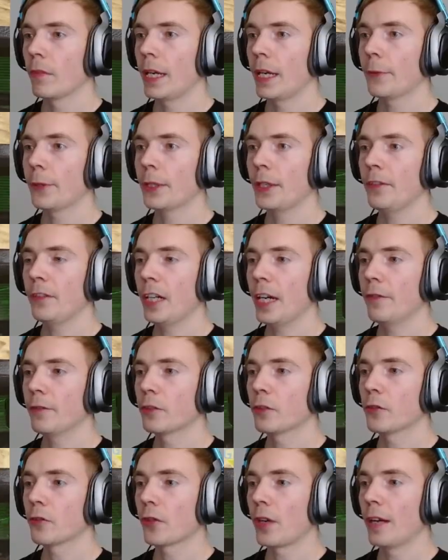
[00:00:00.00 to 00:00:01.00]
And whenever I have
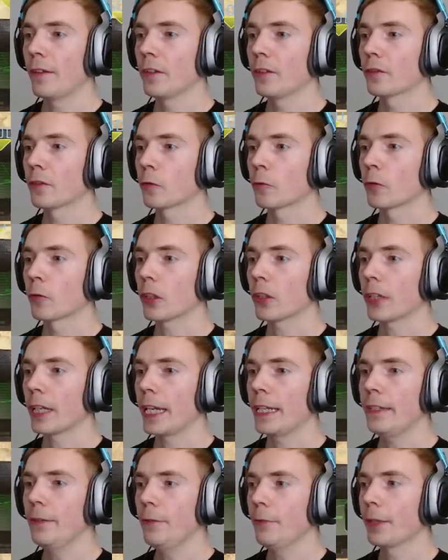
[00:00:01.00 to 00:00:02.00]
to travel for work
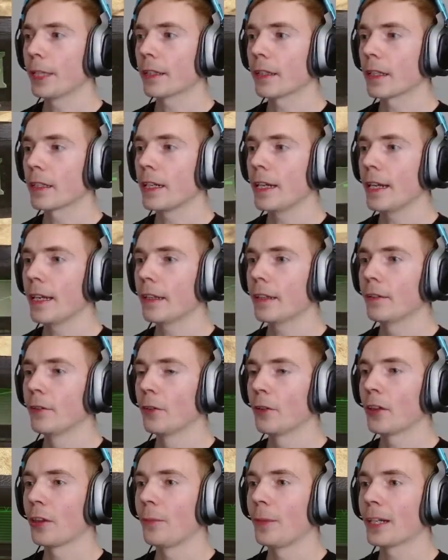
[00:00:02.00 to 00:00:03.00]
anywhere in
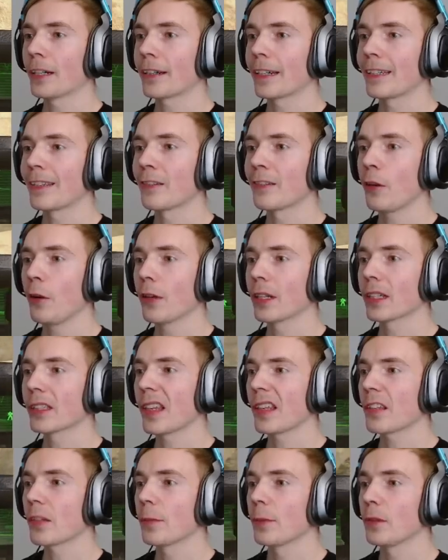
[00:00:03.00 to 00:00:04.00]
North America, is so
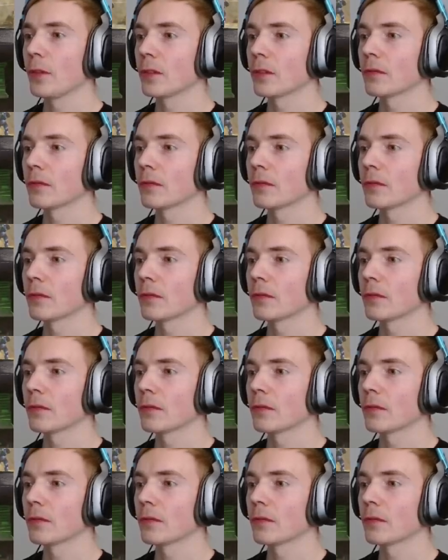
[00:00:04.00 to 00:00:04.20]
accessible